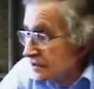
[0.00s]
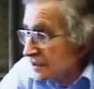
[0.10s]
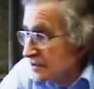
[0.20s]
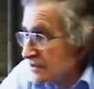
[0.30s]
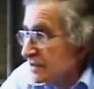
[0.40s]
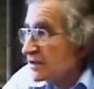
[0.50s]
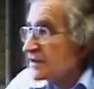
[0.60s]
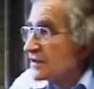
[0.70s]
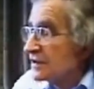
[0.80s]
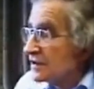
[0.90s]

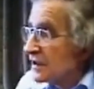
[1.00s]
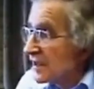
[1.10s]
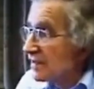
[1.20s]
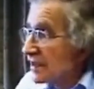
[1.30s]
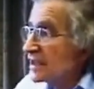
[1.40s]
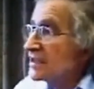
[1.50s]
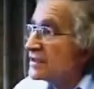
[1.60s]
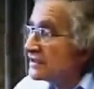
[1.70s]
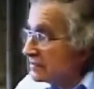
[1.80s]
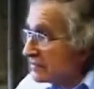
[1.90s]
torturers and
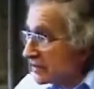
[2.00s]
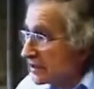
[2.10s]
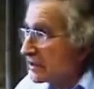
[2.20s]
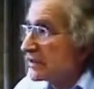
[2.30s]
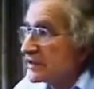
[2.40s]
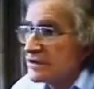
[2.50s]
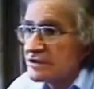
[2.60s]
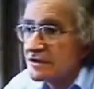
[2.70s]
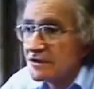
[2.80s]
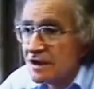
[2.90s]
Taiwanese murderers
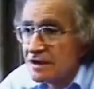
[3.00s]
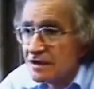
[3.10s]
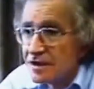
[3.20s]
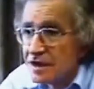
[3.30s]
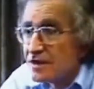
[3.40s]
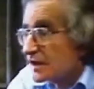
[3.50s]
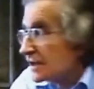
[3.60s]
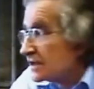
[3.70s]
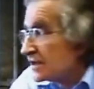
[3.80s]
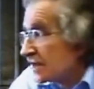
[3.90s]
and so on are
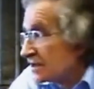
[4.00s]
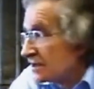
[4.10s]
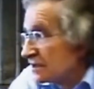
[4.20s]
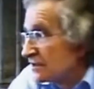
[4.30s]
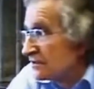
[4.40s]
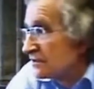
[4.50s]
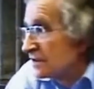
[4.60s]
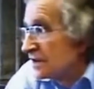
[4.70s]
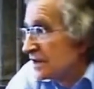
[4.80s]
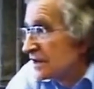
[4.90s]
teaching these guys to do.